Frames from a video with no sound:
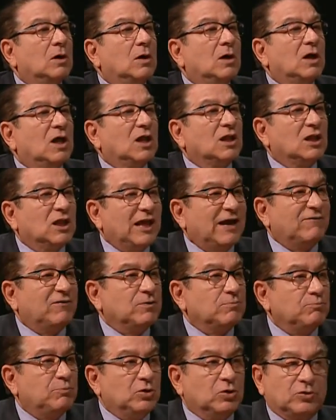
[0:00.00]

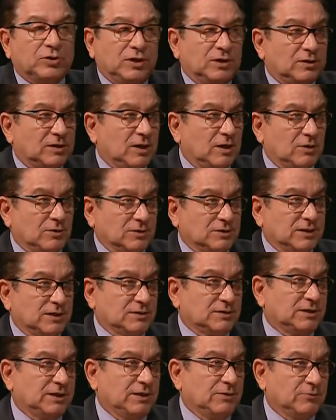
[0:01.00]
$11 billion,
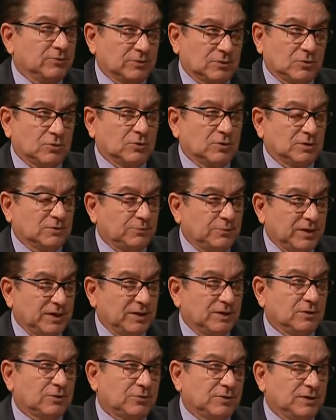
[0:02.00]
that's it, would cause big
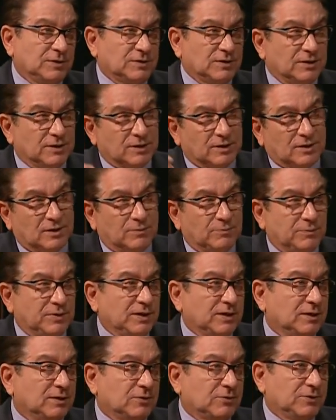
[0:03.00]
increase in income,
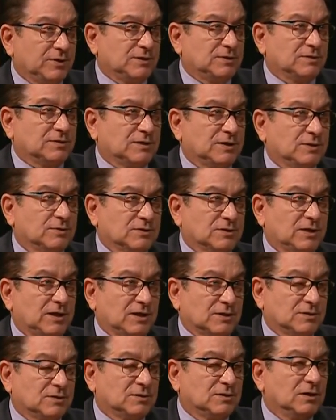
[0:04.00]
big increase in sales
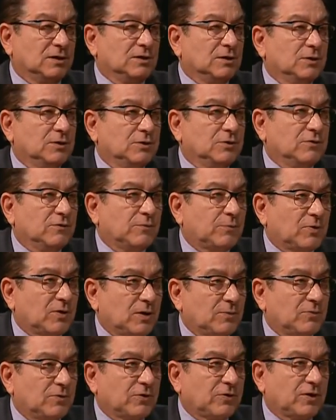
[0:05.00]
taxes. You have a
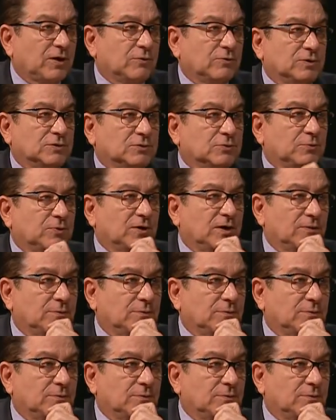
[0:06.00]
problem with that. What's your problem?